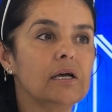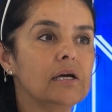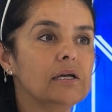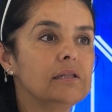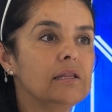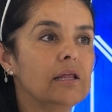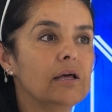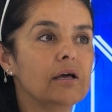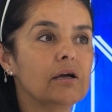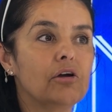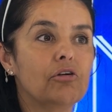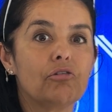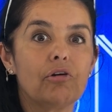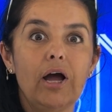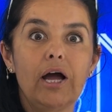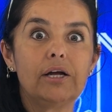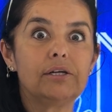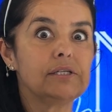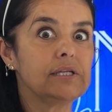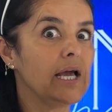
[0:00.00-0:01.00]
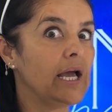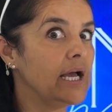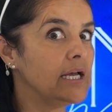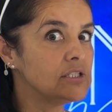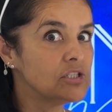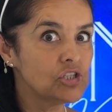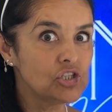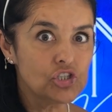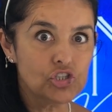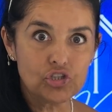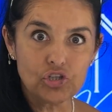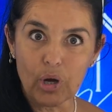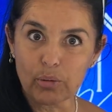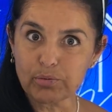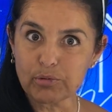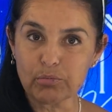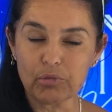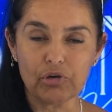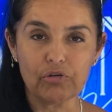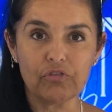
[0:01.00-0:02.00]
the ground hasn't stopped
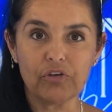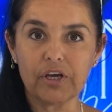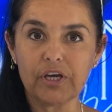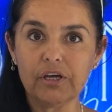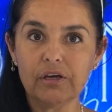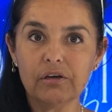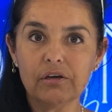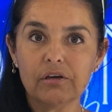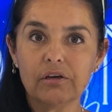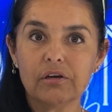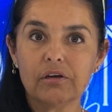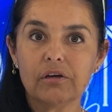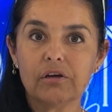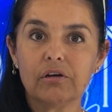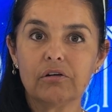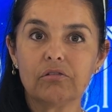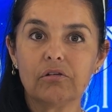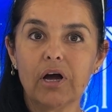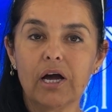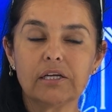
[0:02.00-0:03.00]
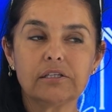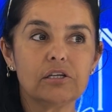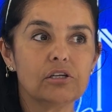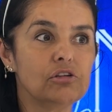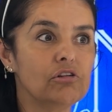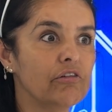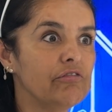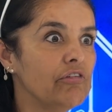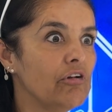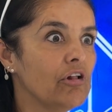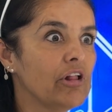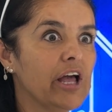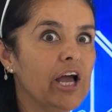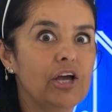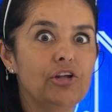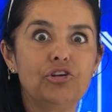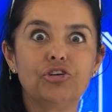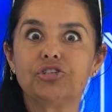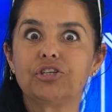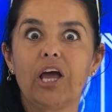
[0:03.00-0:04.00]
moving, right, the
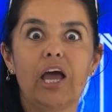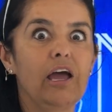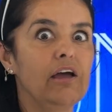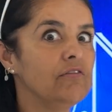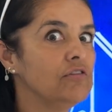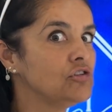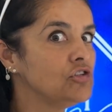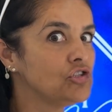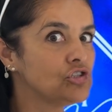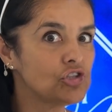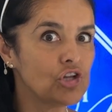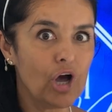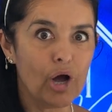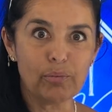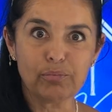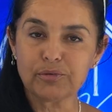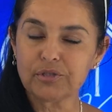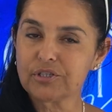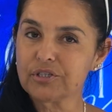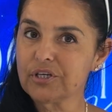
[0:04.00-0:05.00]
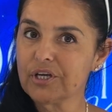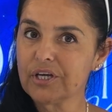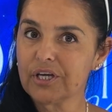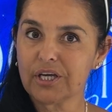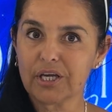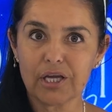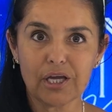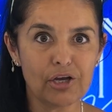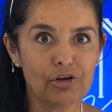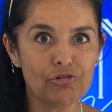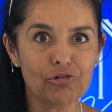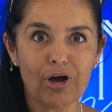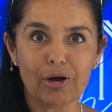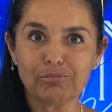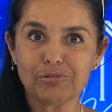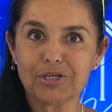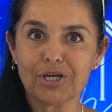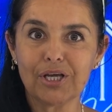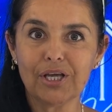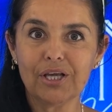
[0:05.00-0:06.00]
volcanoes haven't stopped
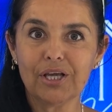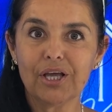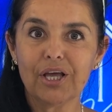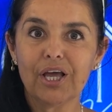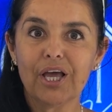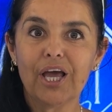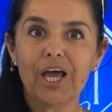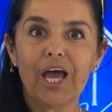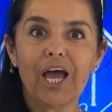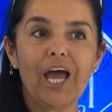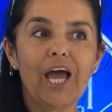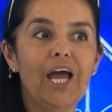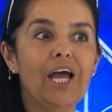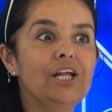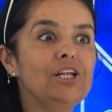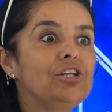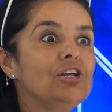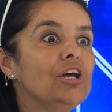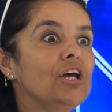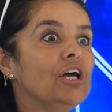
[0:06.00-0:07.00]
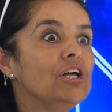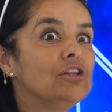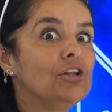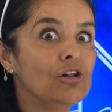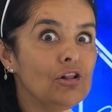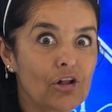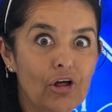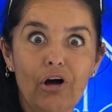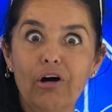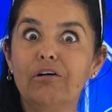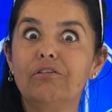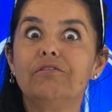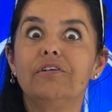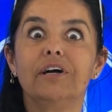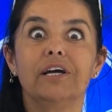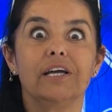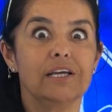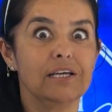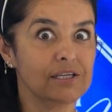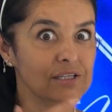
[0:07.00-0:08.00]
erupting, and the lava
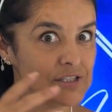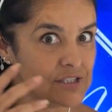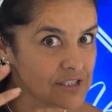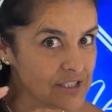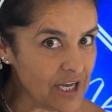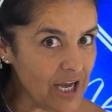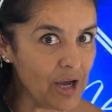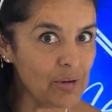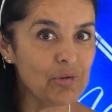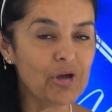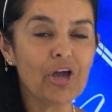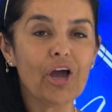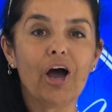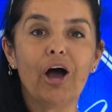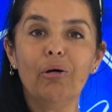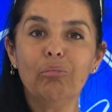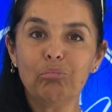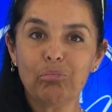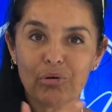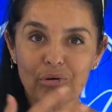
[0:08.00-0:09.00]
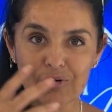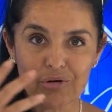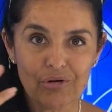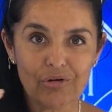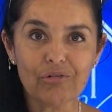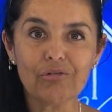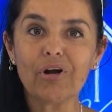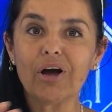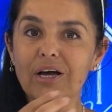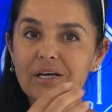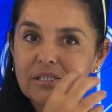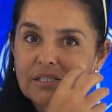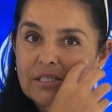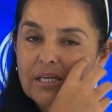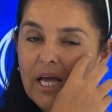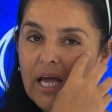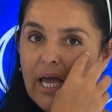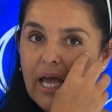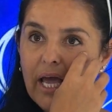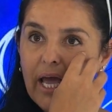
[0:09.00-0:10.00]
is coming up, right,
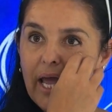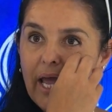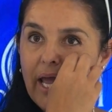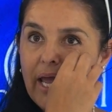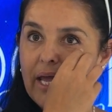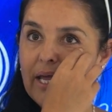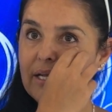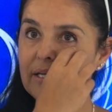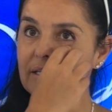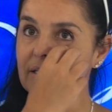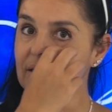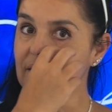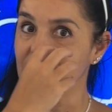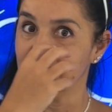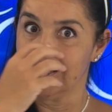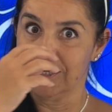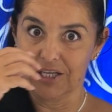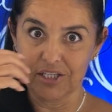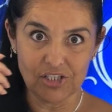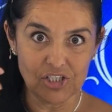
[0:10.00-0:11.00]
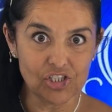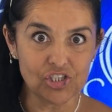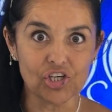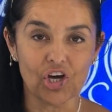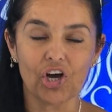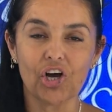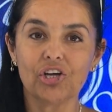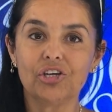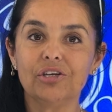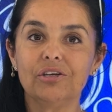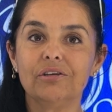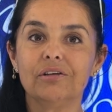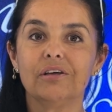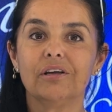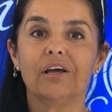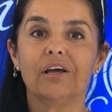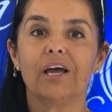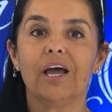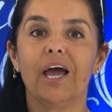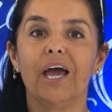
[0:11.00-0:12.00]
and the heat is on,
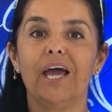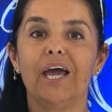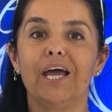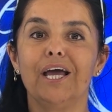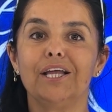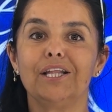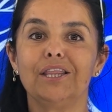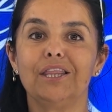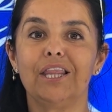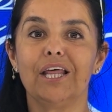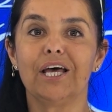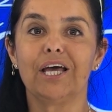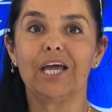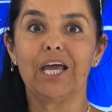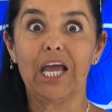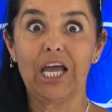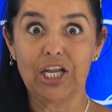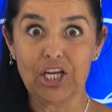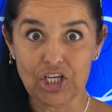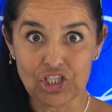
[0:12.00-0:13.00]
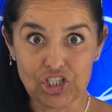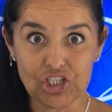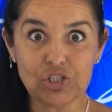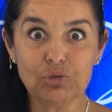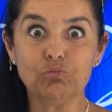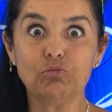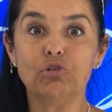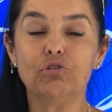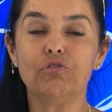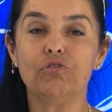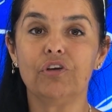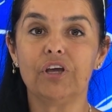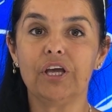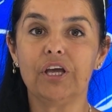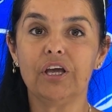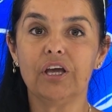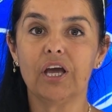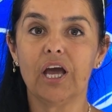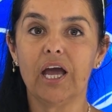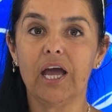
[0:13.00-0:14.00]
and the energy is
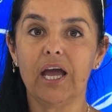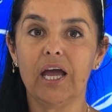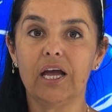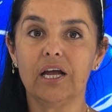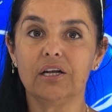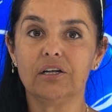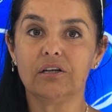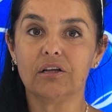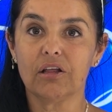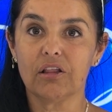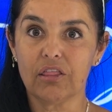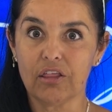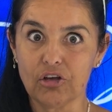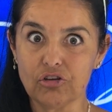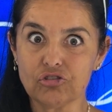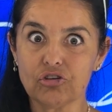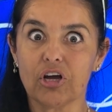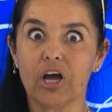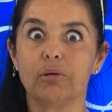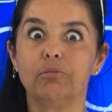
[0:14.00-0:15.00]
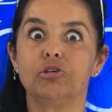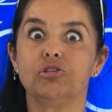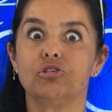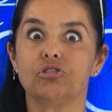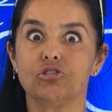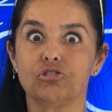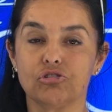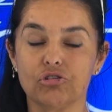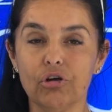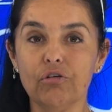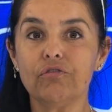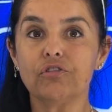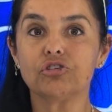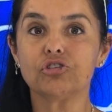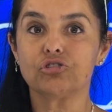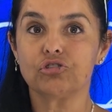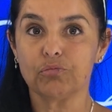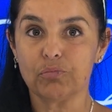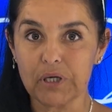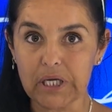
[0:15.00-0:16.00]
moving, and things are coming to the surface
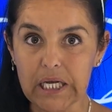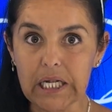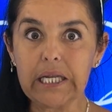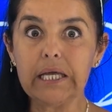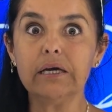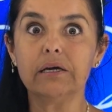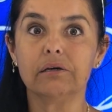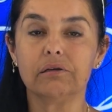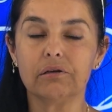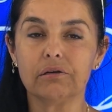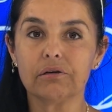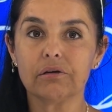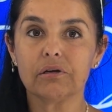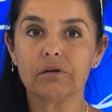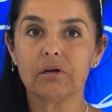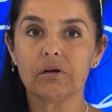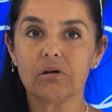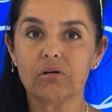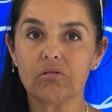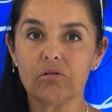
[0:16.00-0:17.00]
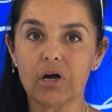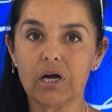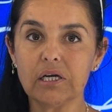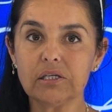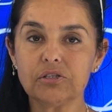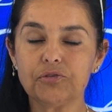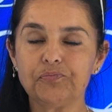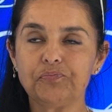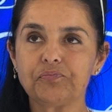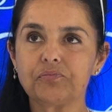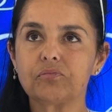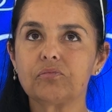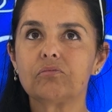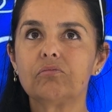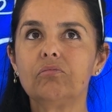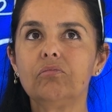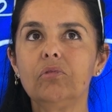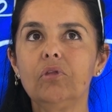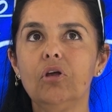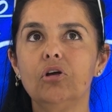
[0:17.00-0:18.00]
to be cleared, right?
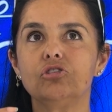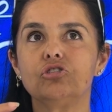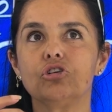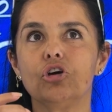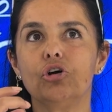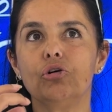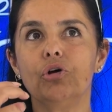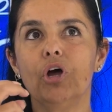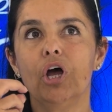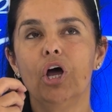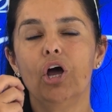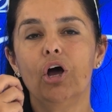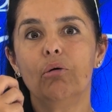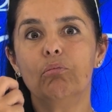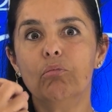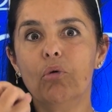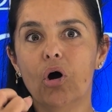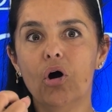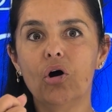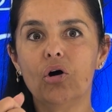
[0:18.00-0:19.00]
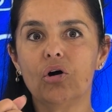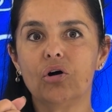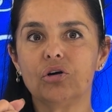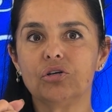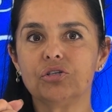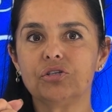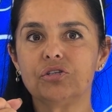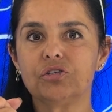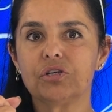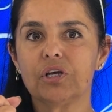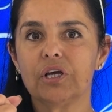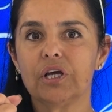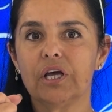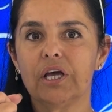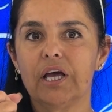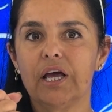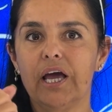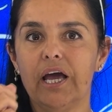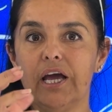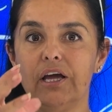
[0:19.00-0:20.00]
So Mars
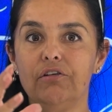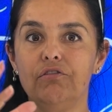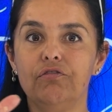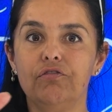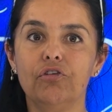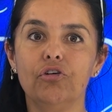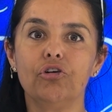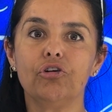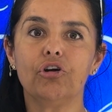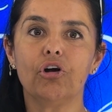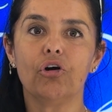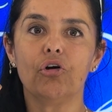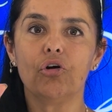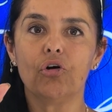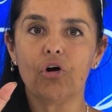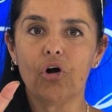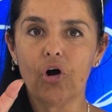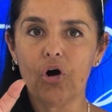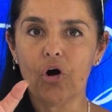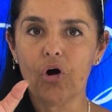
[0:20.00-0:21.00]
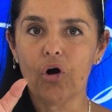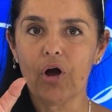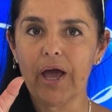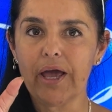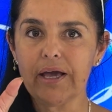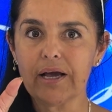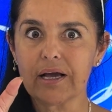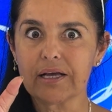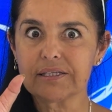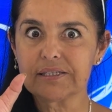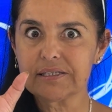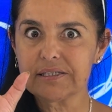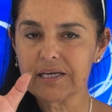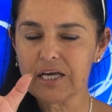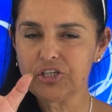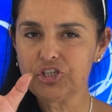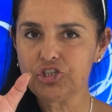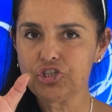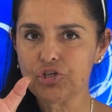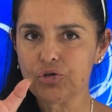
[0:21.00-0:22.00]
and Virgo are
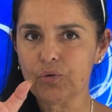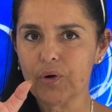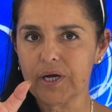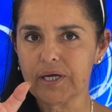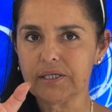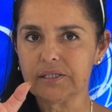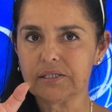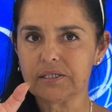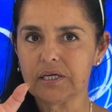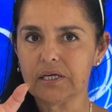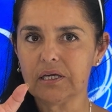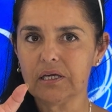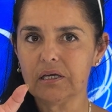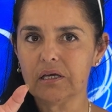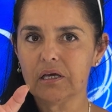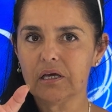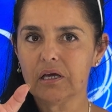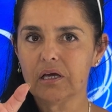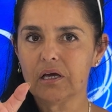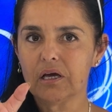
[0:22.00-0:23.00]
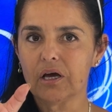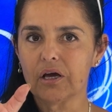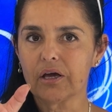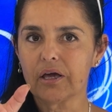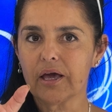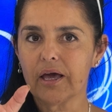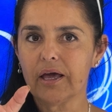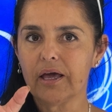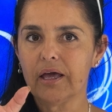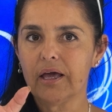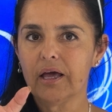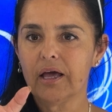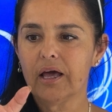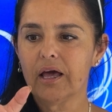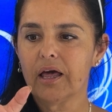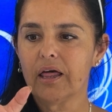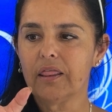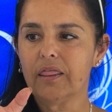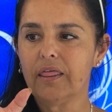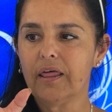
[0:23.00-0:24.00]
accentuating, okay,
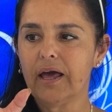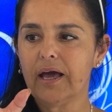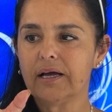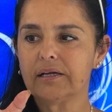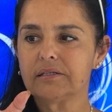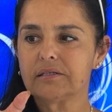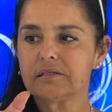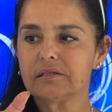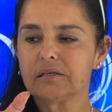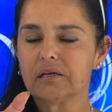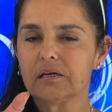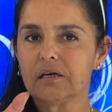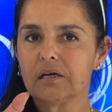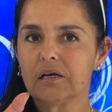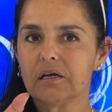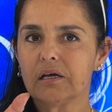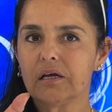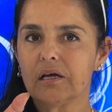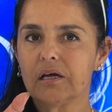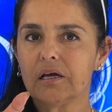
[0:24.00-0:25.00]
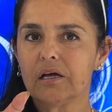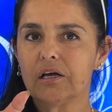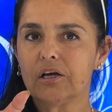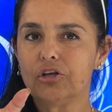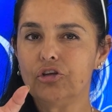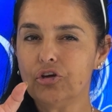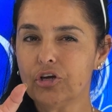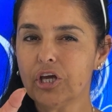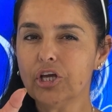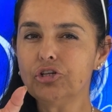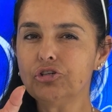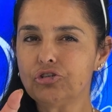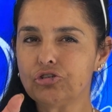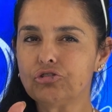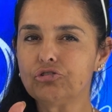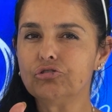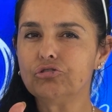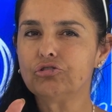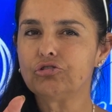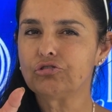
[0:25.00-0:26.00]
that you can
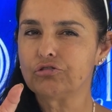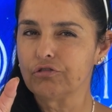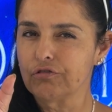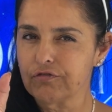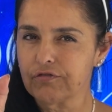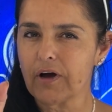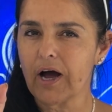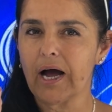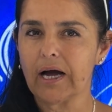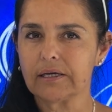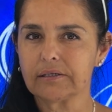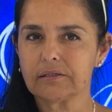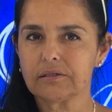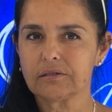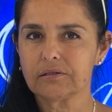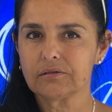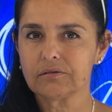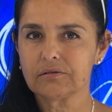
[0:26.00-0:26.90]
choose to fight,